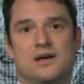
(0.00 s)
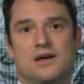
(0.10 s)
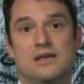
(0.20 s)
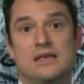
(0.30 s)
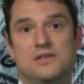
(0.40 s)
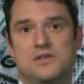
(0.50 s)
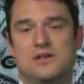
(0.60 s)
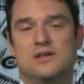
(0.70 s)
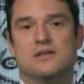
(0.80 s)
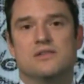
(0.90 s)
each
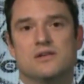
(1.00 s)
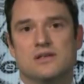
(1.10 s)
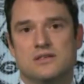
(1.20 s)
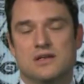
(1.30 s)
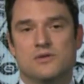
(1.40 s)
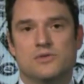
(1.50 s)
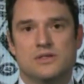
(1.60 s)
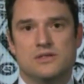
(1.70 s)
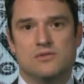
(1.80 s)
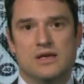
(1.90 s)
year, and they're continuing
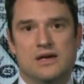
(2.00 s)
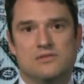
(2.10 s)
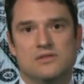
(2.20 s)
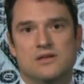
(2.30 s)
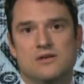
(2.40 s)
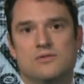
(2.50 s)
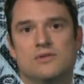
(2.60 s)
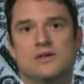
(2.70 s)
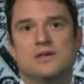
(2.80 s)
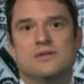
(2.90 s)
to do that. So
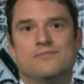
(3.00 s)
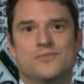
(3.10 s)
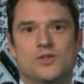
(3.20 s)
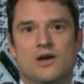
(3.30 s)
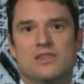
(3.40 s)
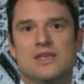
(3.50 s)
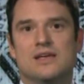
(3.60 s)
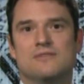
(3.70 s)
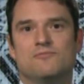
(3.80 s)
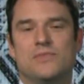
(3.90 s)
I
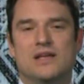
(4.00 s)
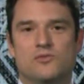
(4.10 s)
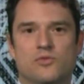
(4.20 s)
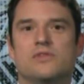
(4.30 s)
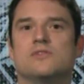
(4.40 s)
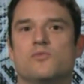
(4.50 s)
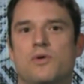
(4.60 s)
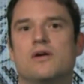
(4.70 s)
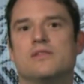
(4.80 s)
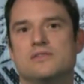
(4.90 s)
think that's what the
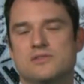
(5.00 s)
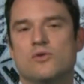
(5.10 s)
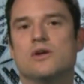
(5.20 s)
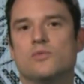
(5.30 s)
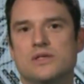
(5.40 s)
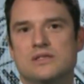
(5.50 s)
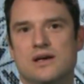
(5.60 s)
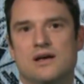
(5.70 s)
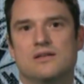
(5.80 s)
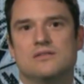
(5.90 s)
part of the story we
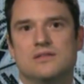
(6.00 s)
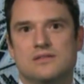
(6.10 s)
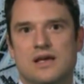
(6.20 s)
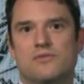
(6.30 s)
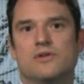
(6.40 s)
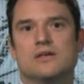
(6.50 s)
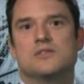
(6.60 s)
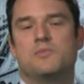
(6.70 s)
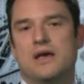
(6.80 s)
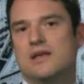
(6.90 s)
tell is this
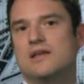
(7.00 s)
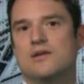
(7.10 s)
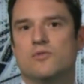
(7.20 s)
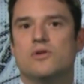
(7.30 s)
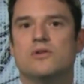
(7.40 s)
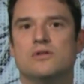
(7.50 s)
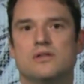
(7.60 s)
ever-expanding role